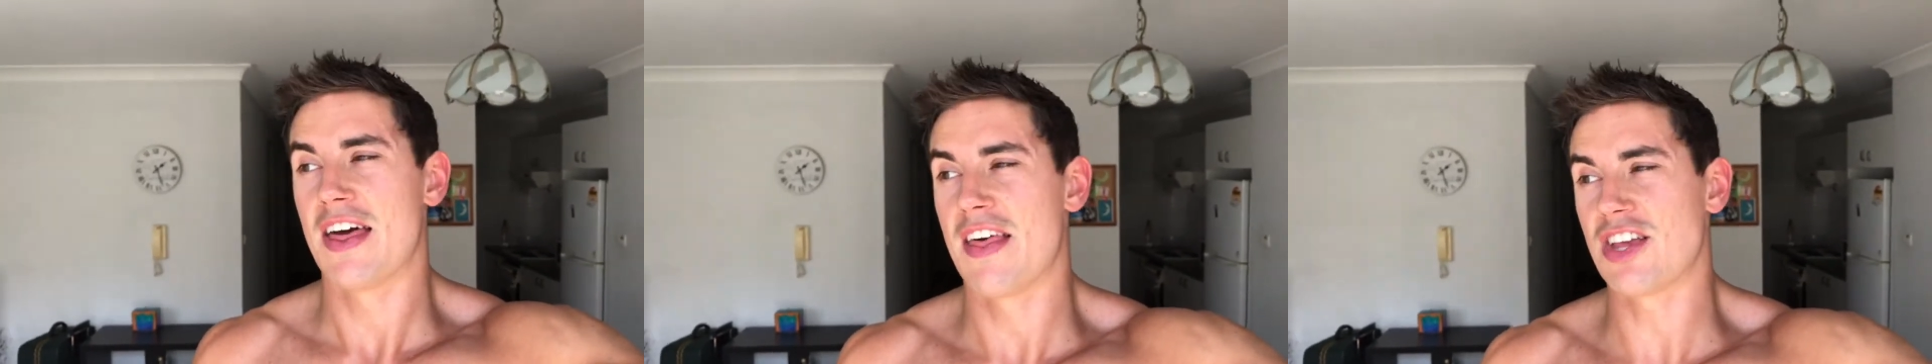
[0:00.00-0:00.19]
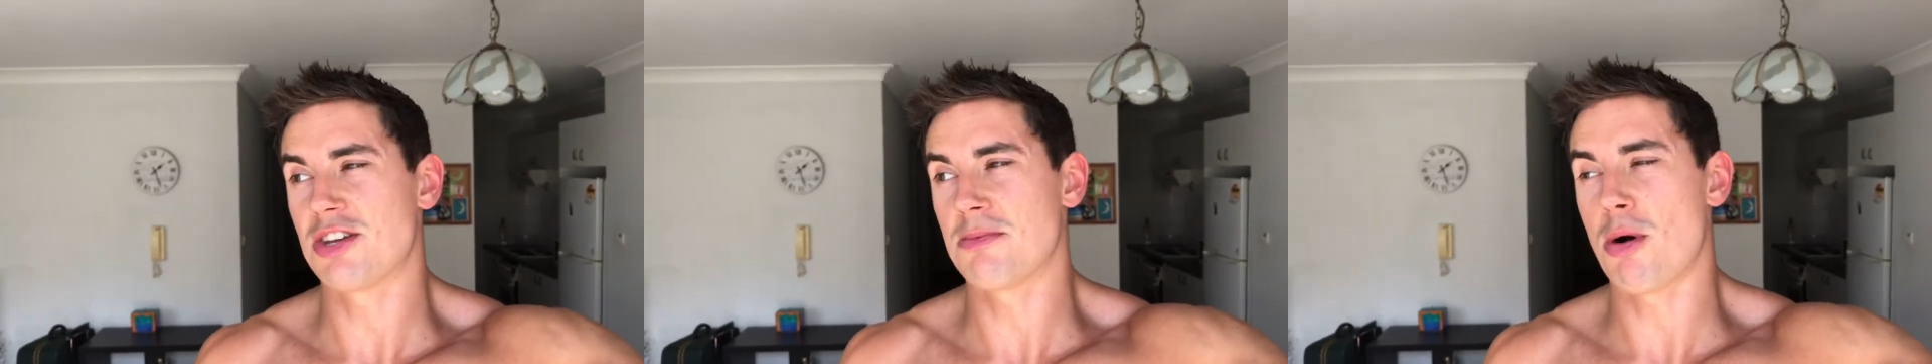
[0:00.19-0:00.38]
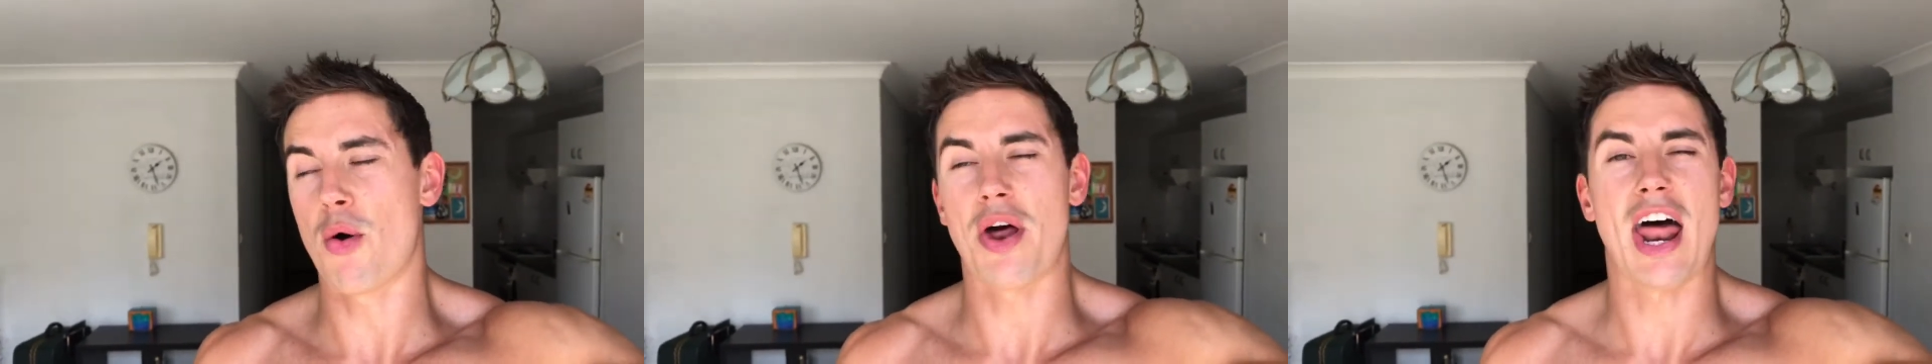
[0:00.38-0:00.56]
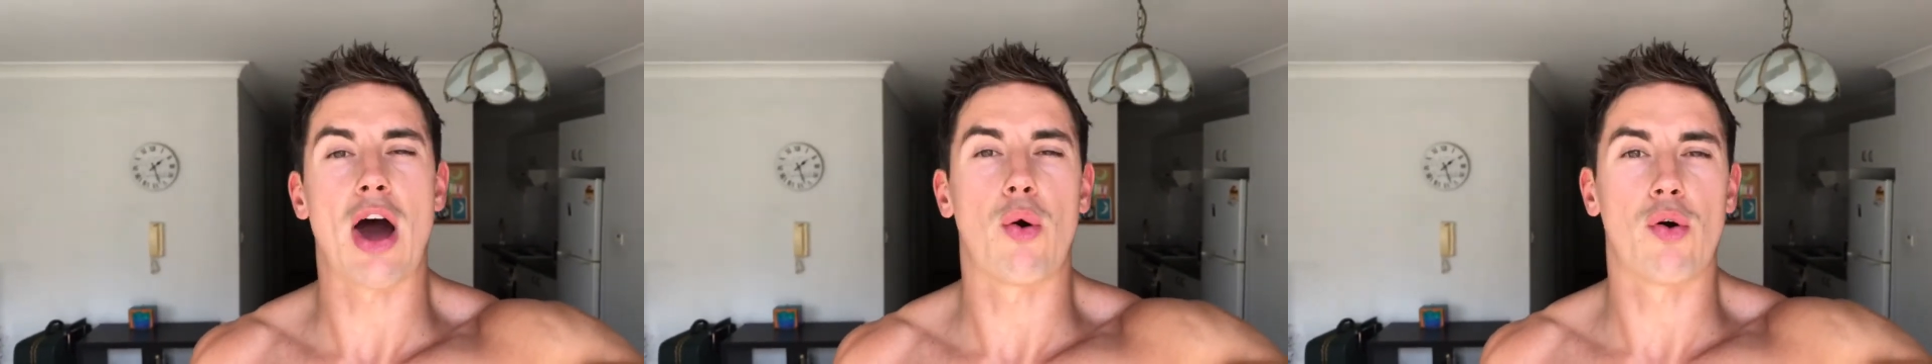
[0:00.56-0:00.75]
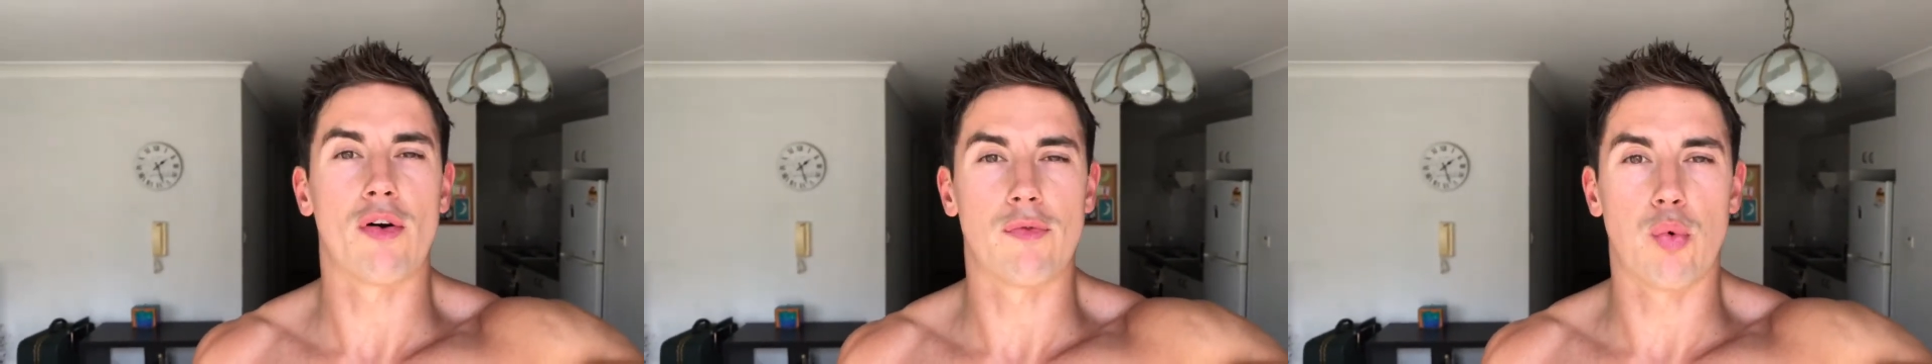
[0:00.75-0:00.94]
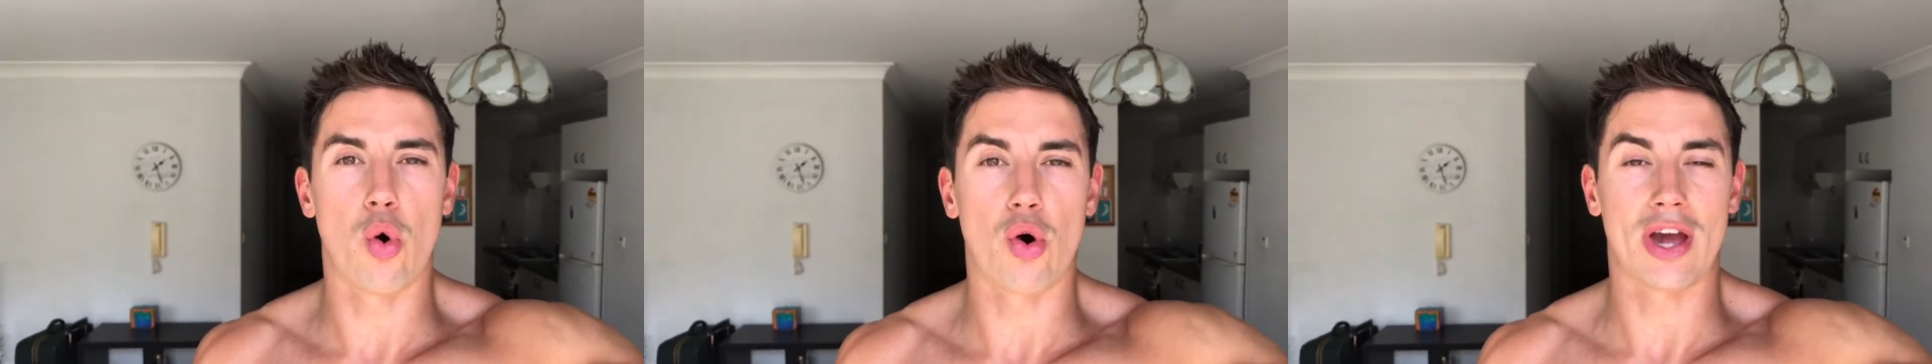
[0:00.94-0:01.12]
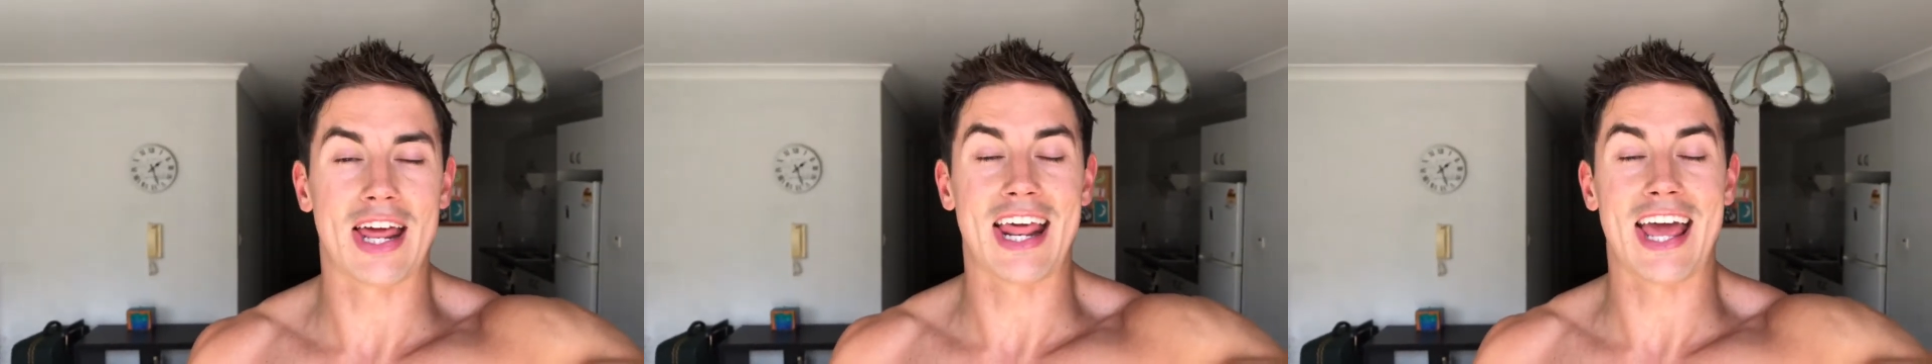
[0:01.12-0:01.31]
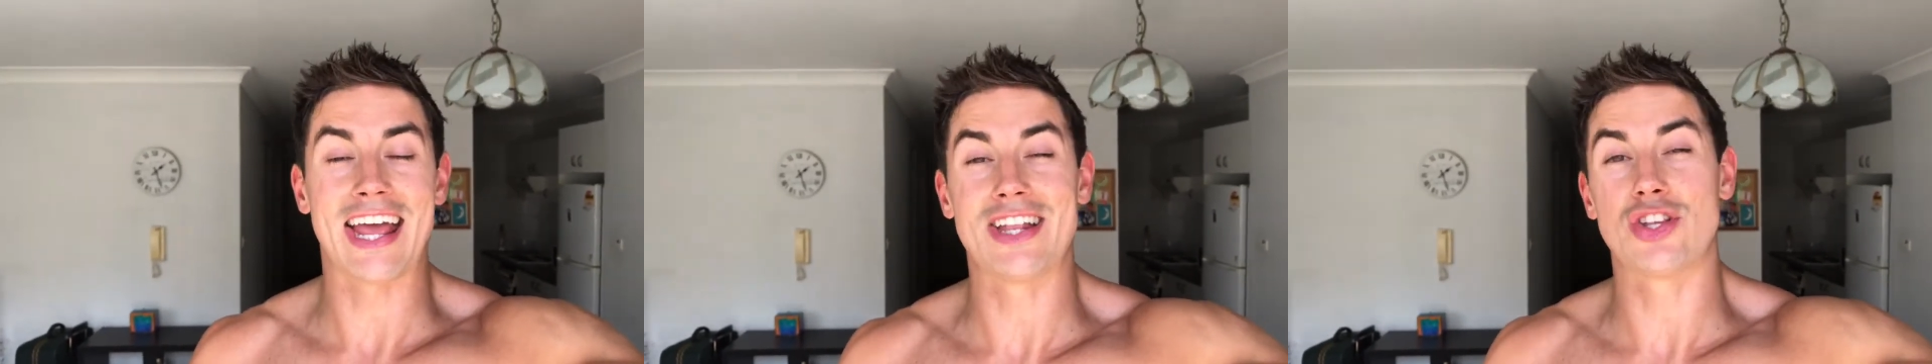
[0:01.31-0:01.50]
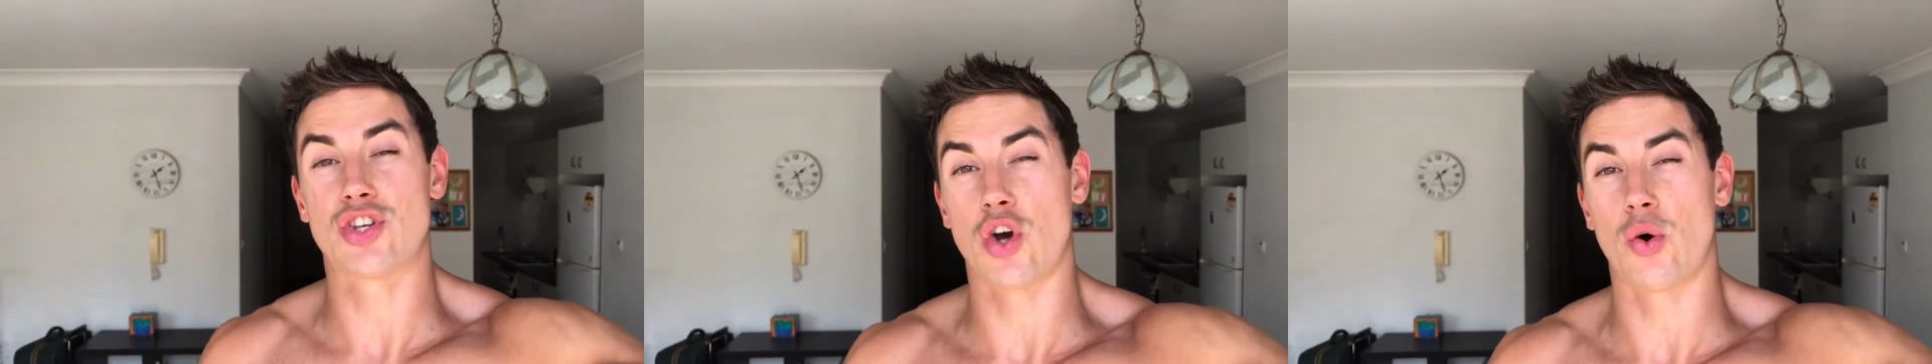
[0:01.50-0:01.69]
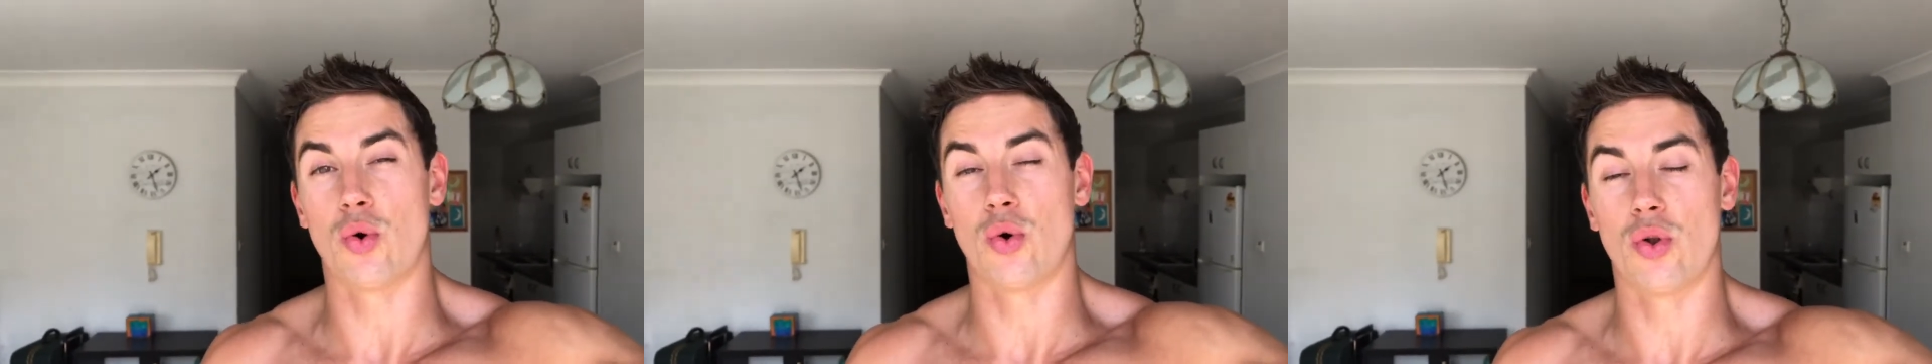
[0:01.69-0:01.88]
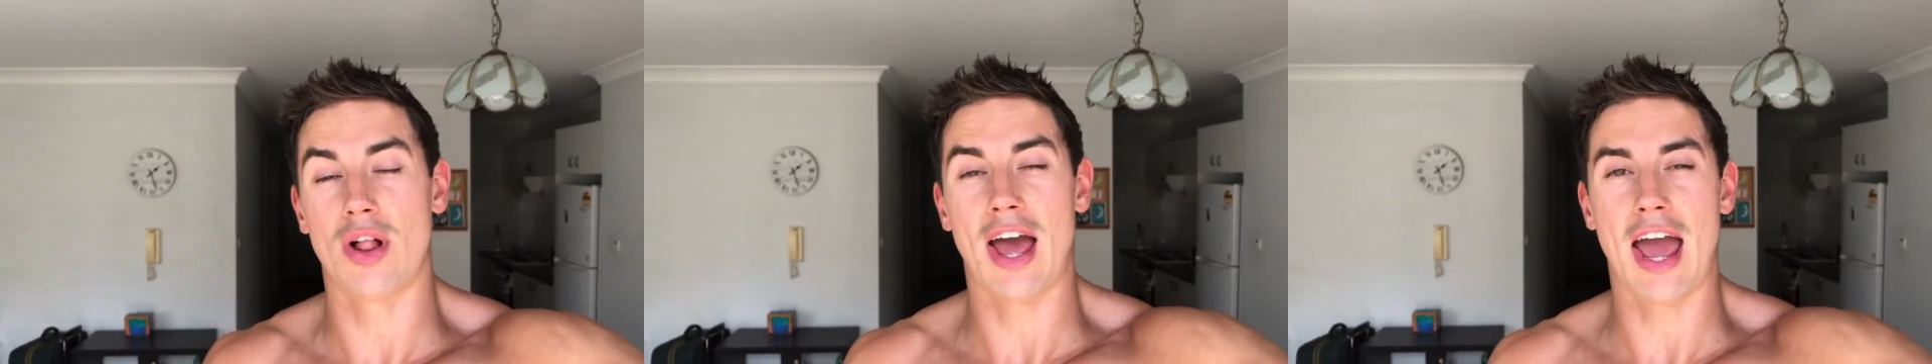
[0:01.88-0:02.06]
That's about an hour of walking in
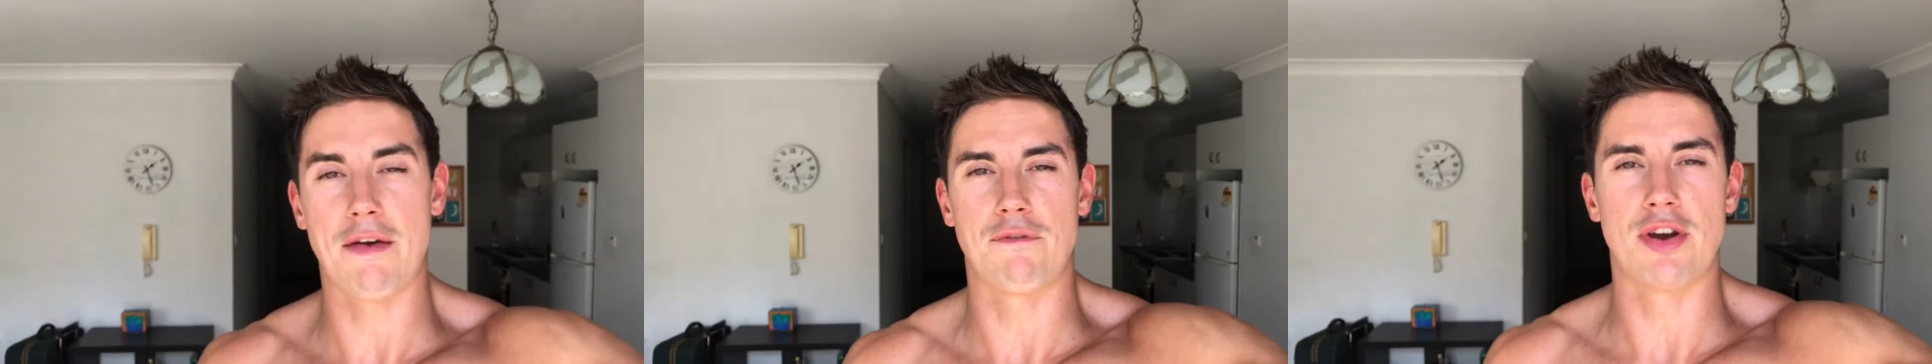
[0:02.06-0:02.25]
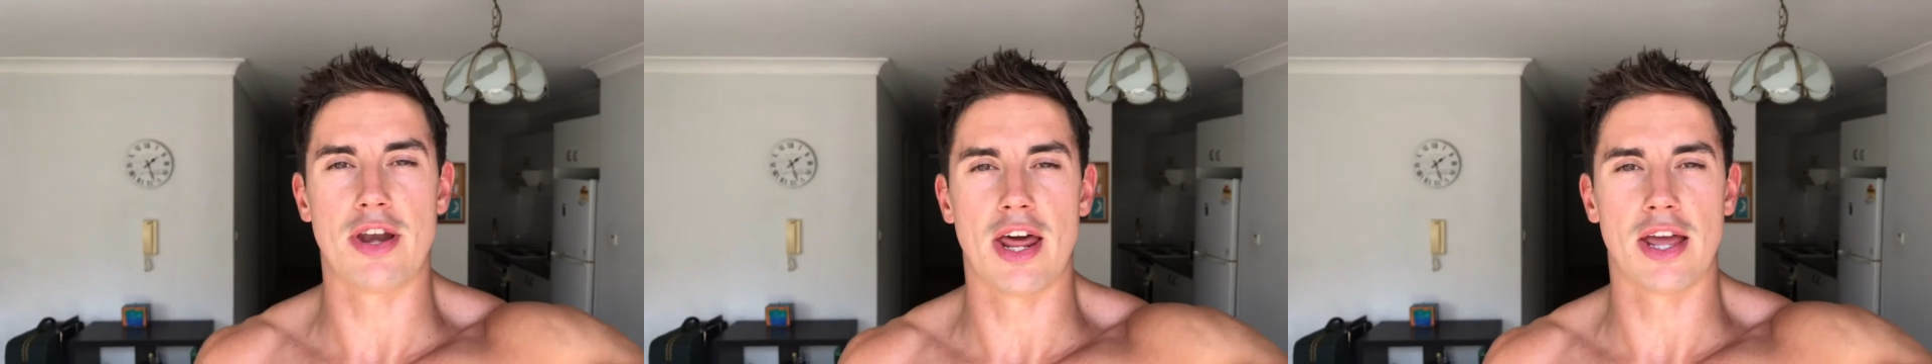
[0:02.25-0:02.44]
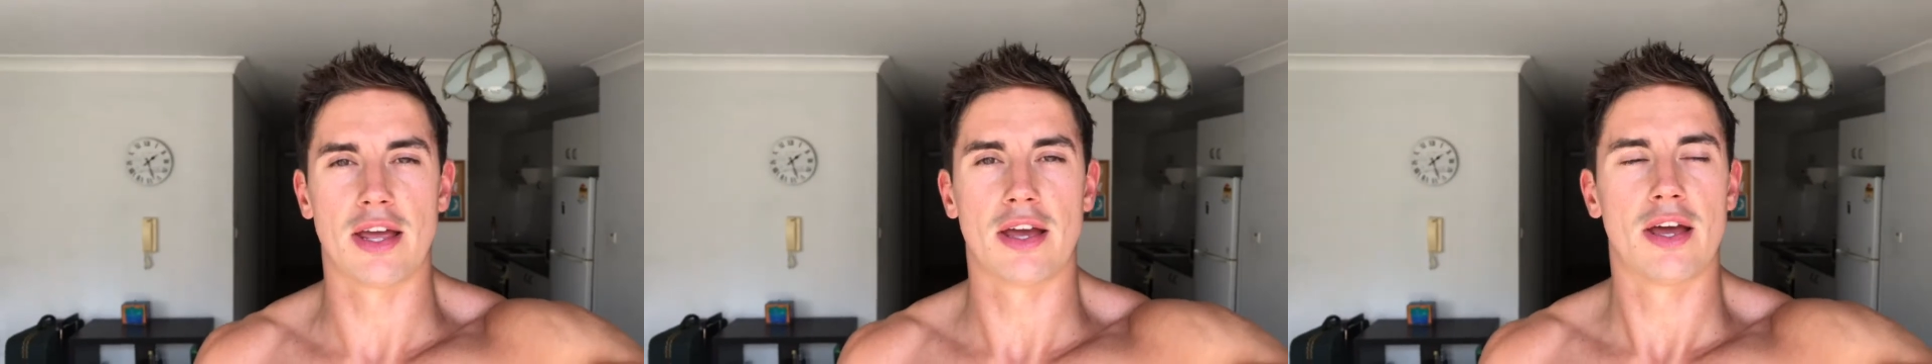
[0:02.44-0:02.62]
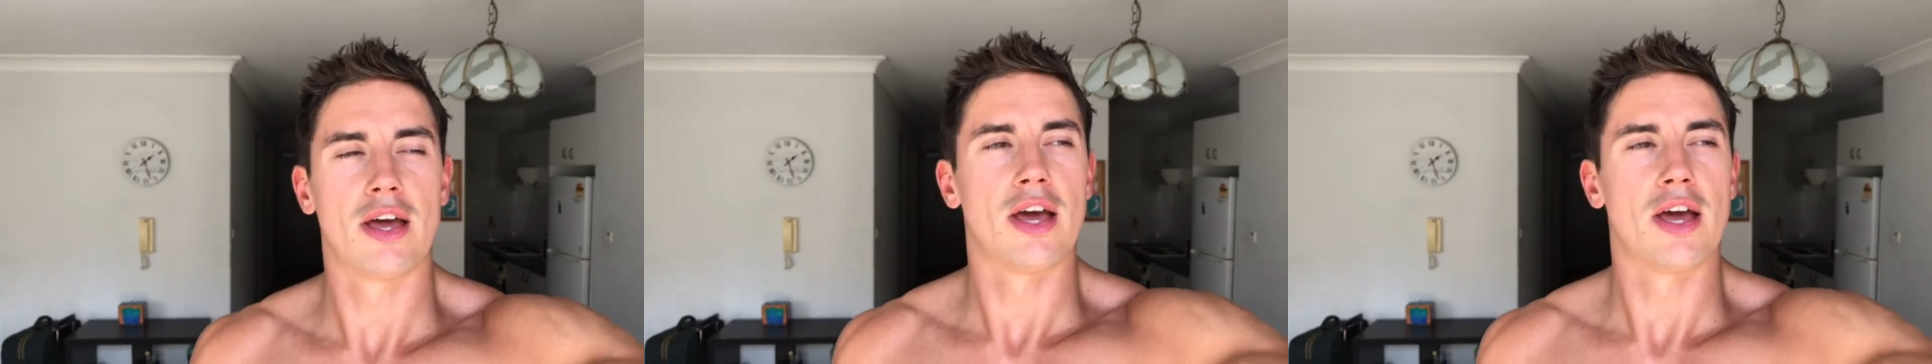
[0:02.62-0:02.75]
total every day.